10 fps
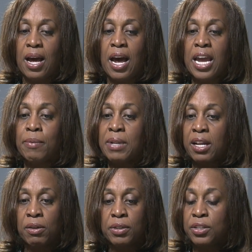I am
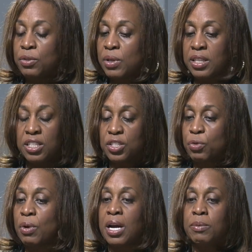not only doing these
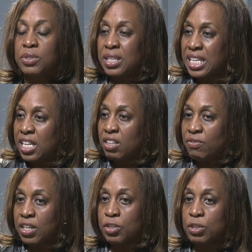crimes to the
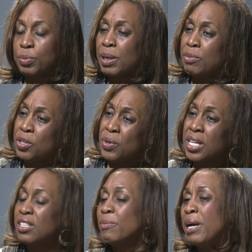individuals, but I'm doing
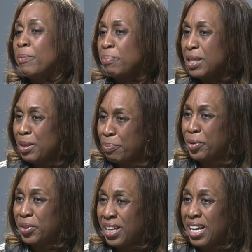it to my
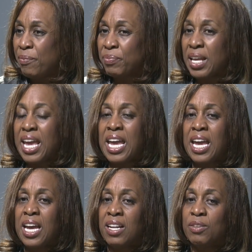people. Mm.
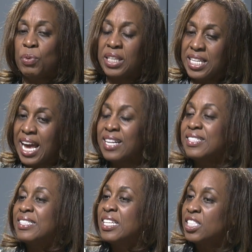And when he had a
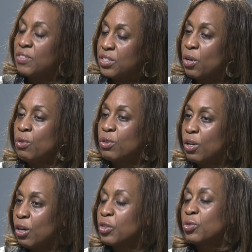sense of his own
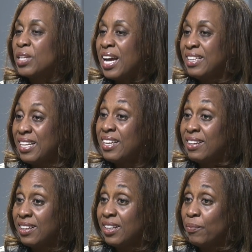cultural
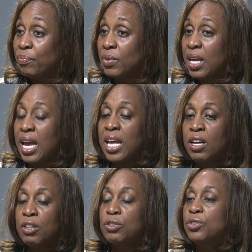identity and
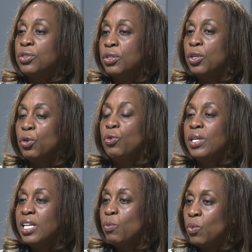understood who
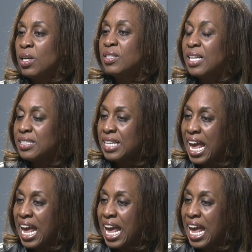he was as an